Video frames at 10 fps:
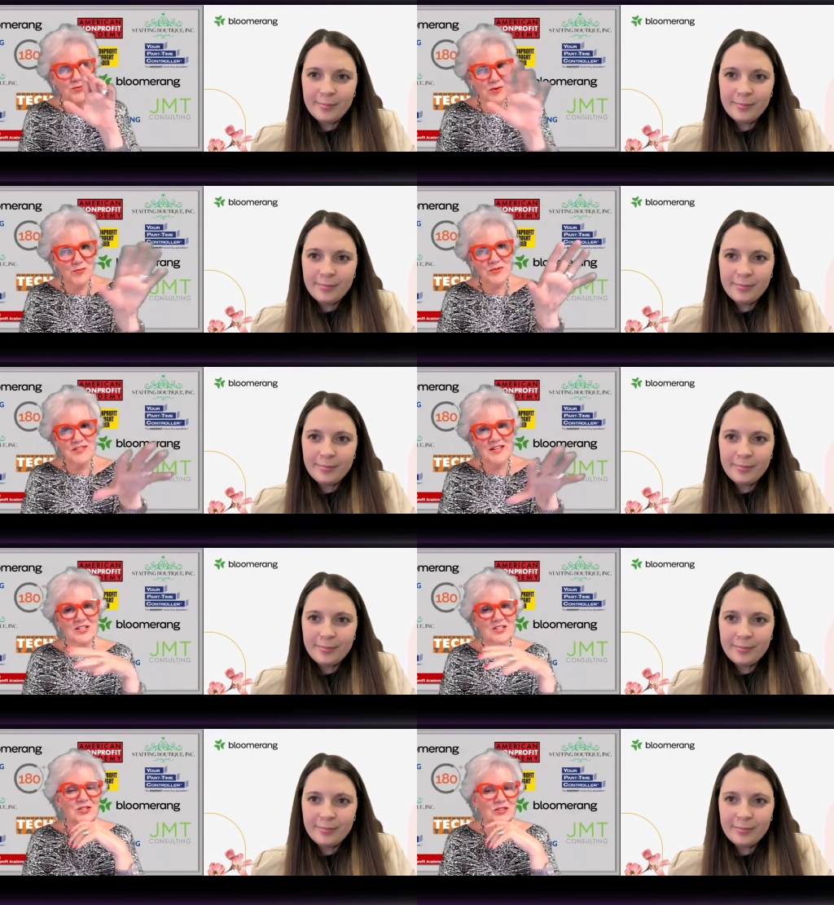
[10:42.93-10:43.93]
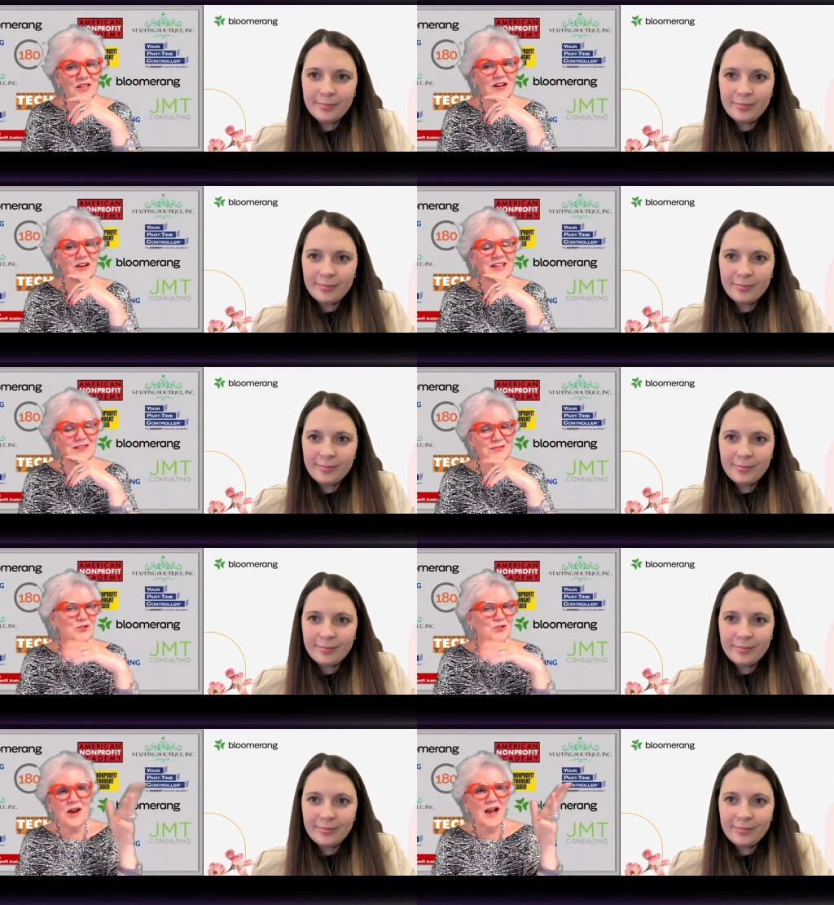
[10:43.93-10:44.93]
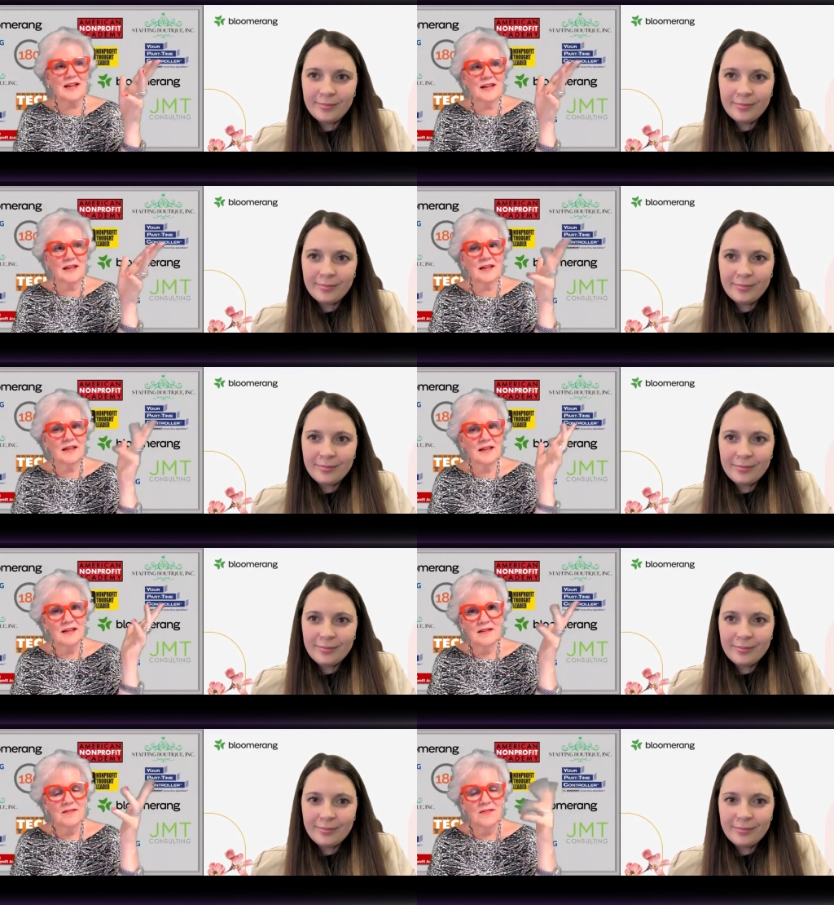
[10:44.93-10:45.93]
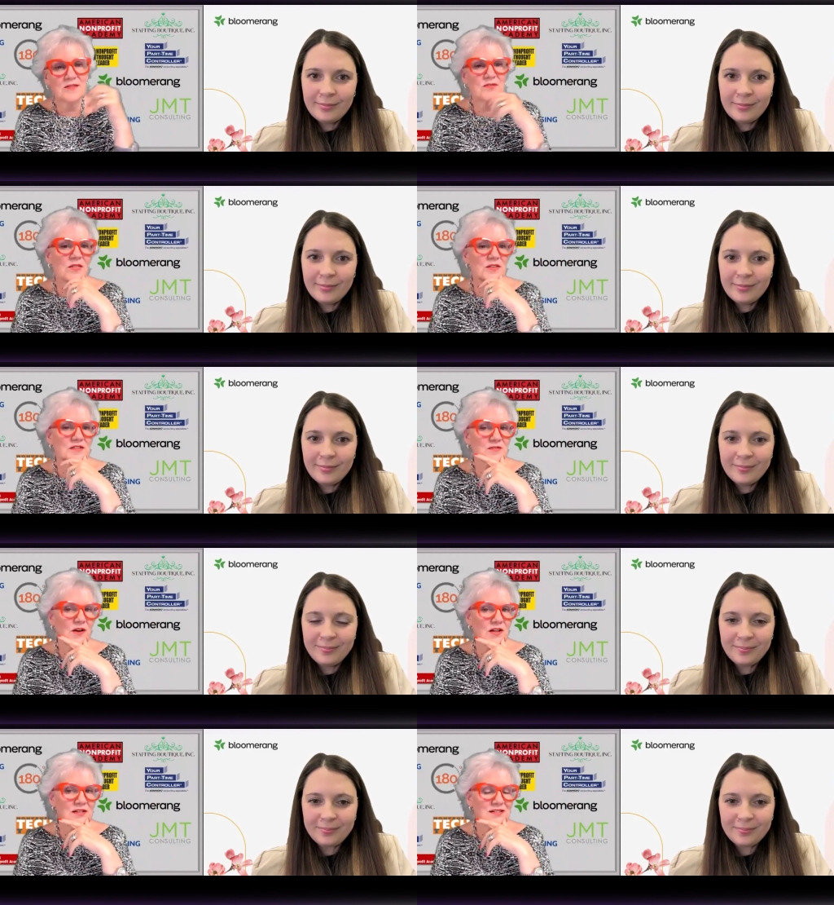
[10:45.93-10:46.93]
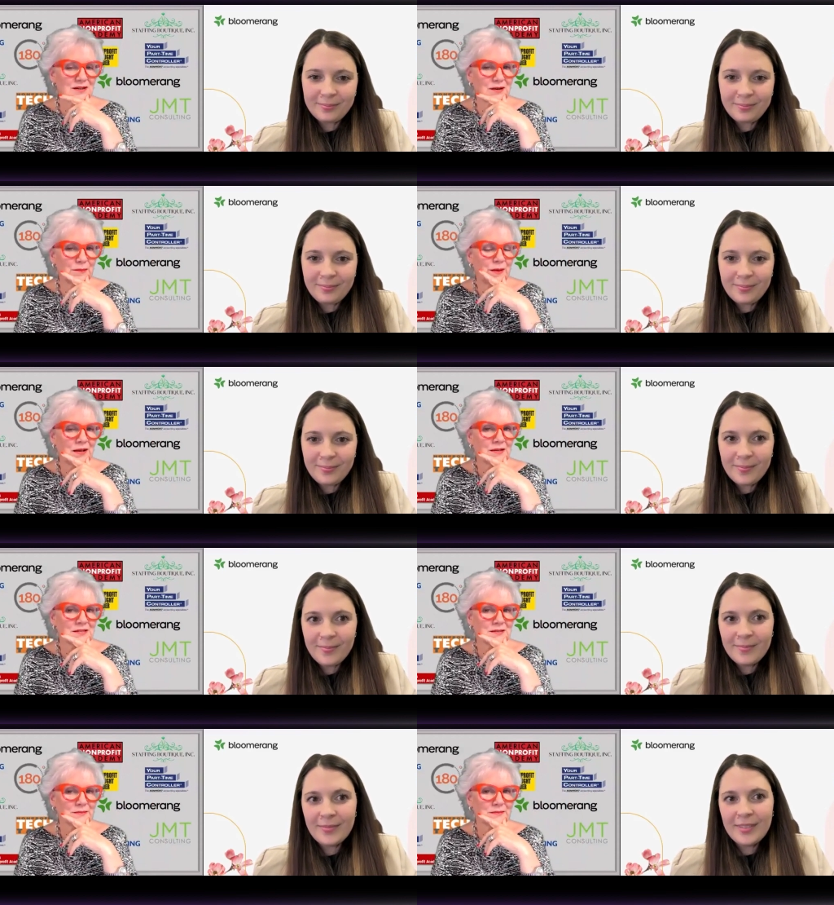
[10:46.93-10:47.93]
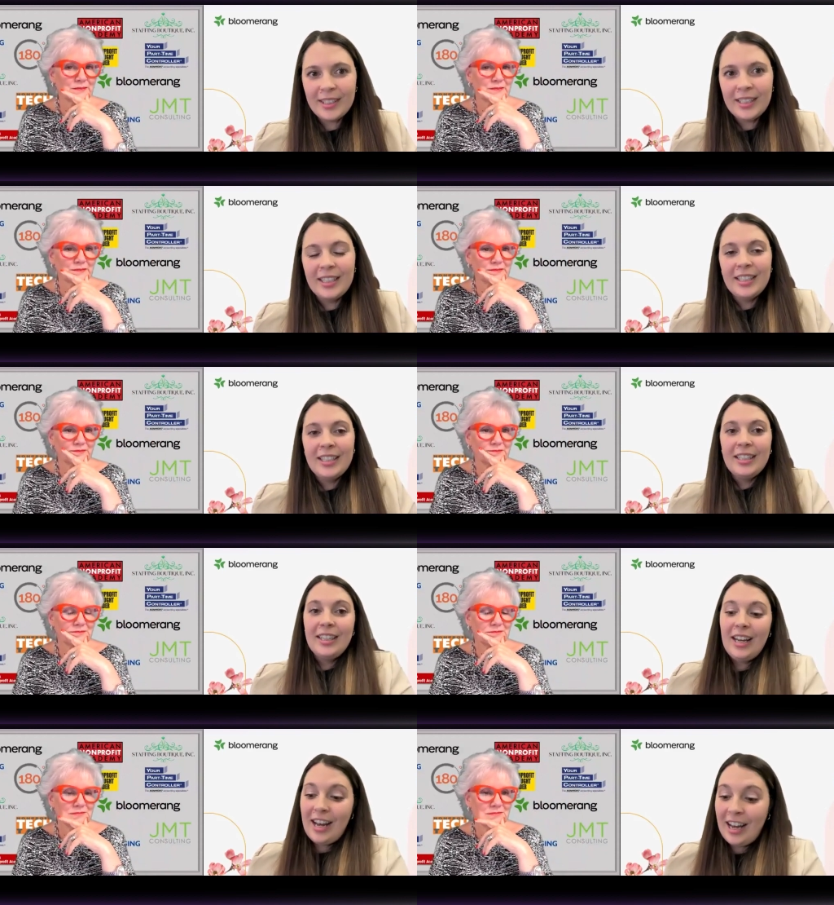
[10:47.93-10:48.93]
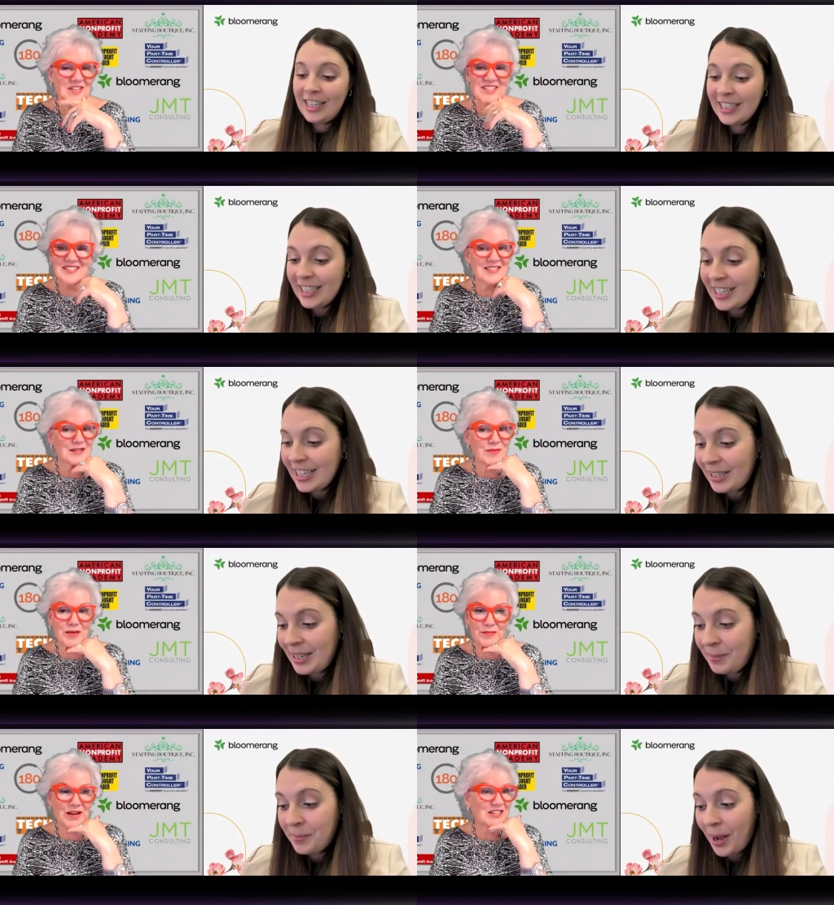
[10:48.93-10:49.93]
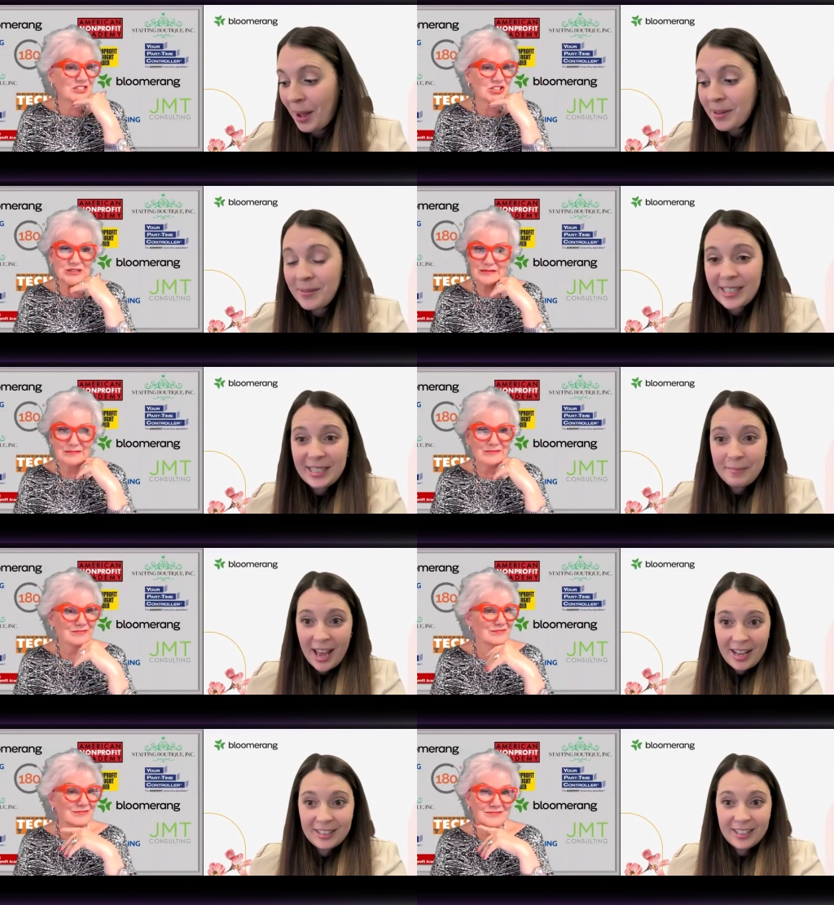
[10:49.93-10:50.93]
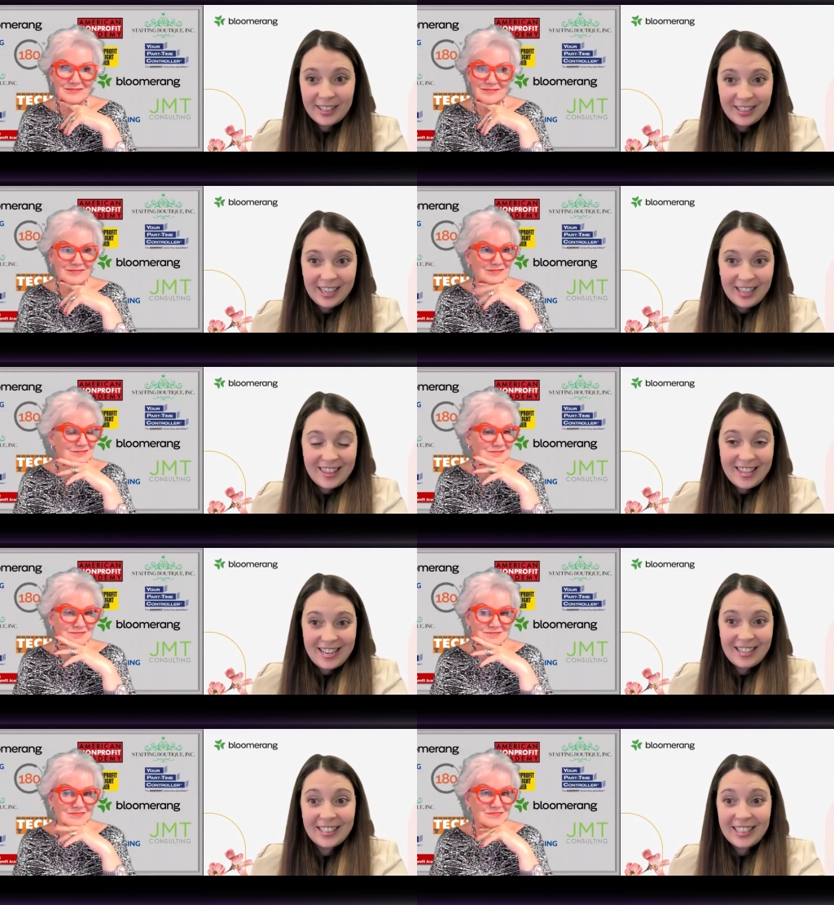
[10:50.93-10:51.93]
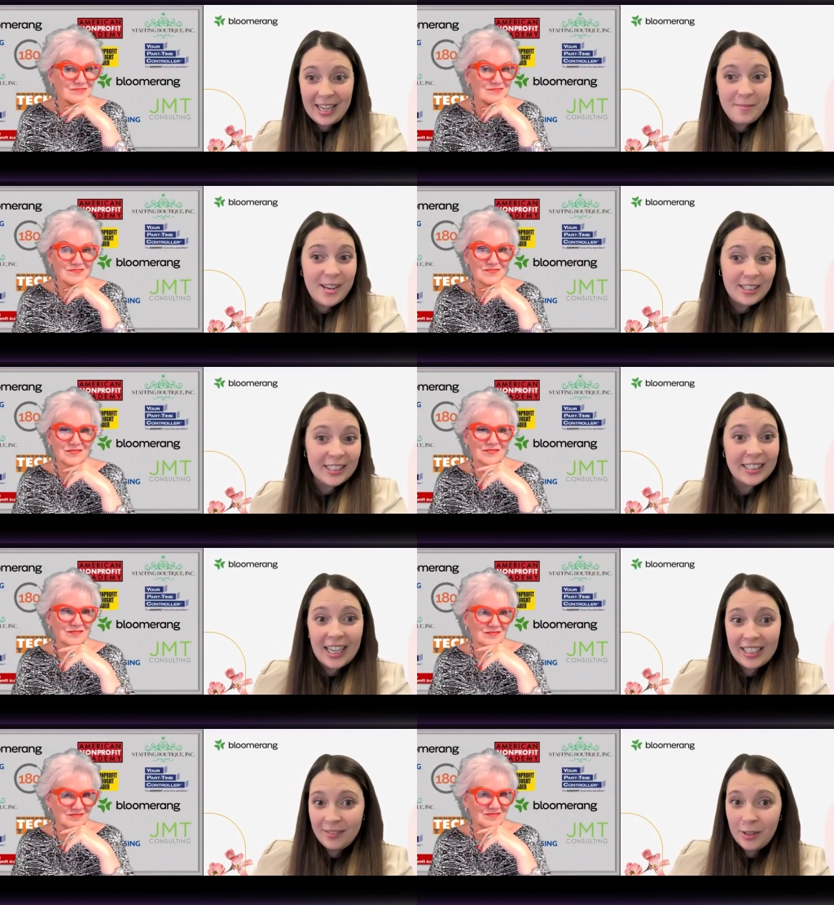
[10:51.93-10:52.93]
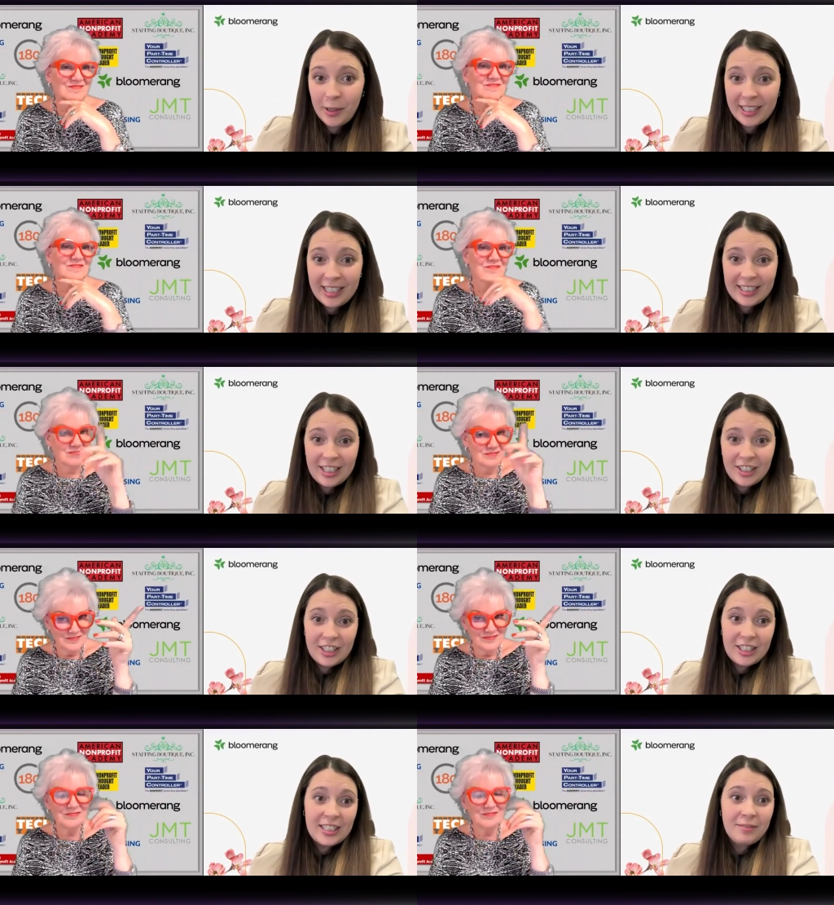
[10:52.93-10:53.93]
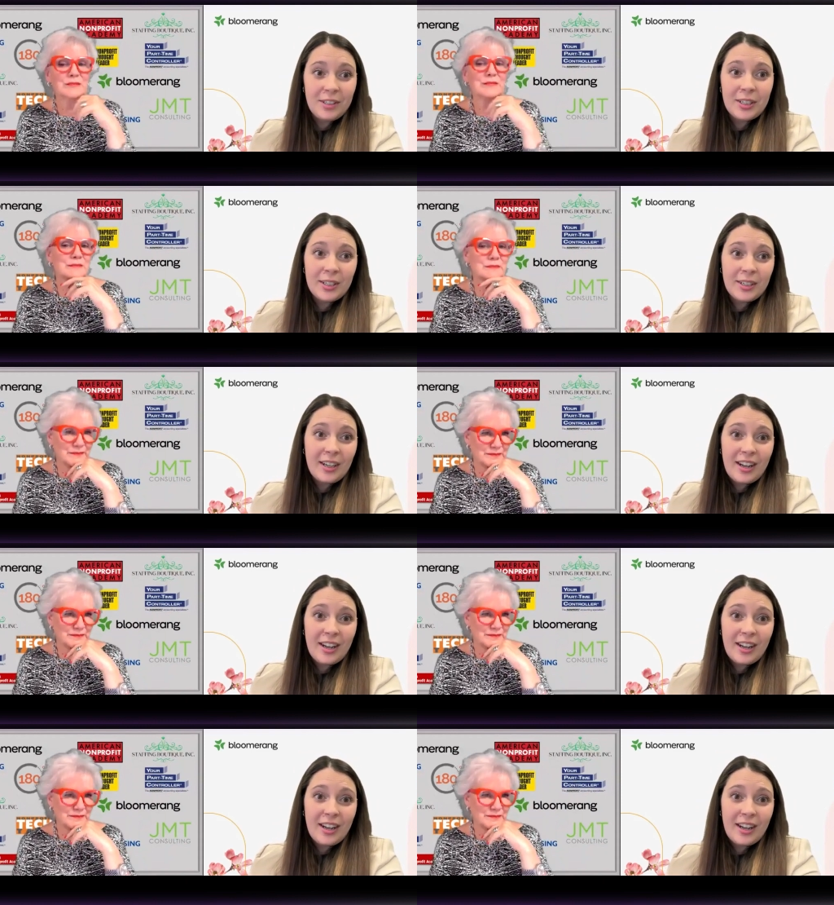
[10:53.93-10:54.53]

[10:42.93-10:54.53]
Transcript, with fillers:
Speaker 1: or what percentage do you think are even tracking this volunteer impact?
Speaker 2: Honestly, it, it probably depends on like the segment and size of the organizations. If you're,